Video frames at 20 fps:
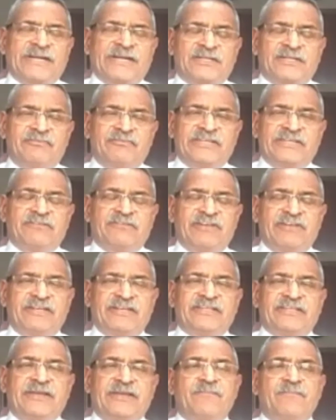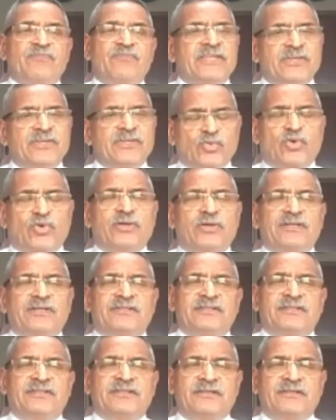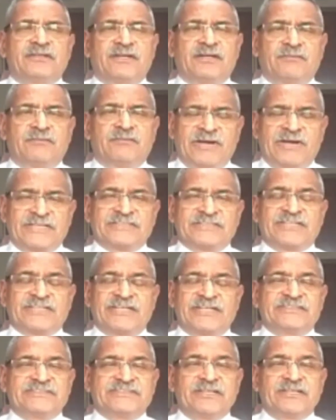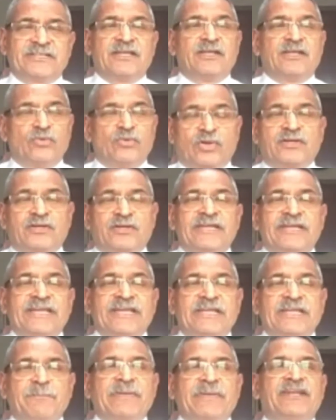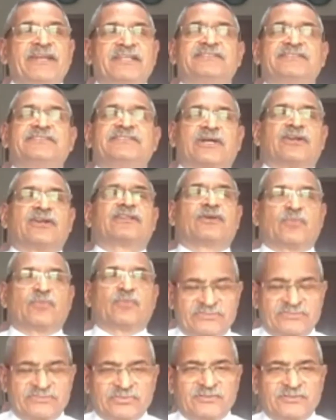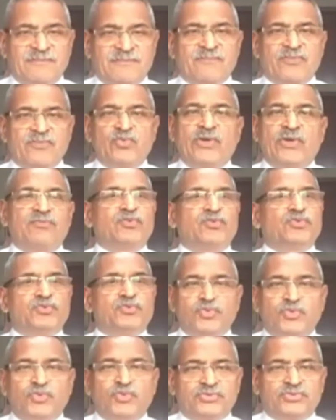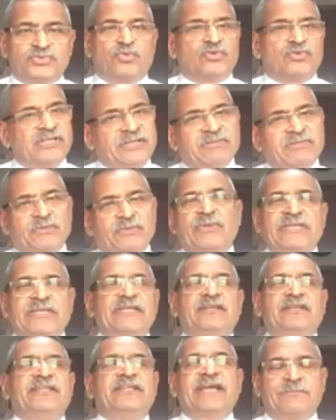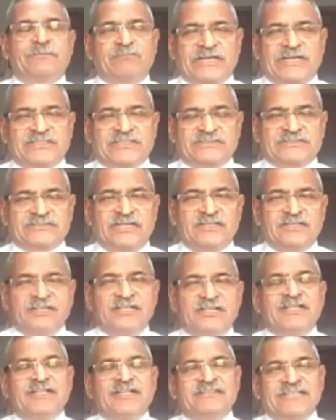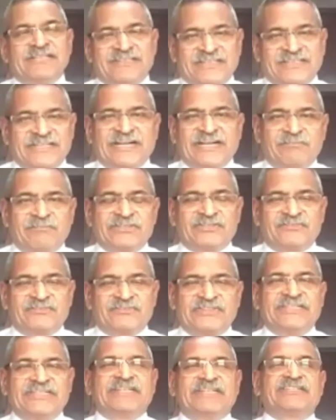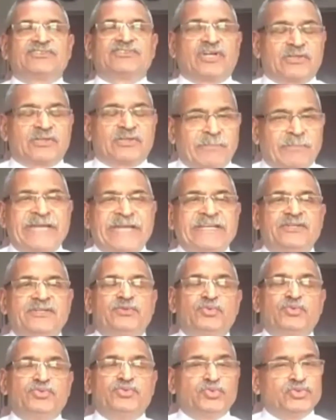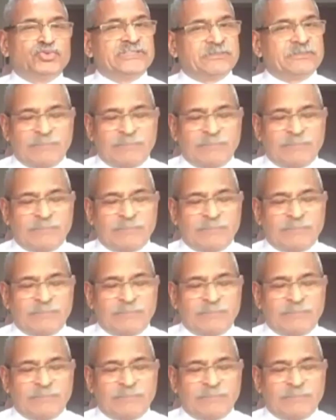Mountbatten, when he went there, he told Maharaja Hari Singh, look, independence is out of the question. You have to choose only between India and Pakistan. That the government of India does not mind you choosing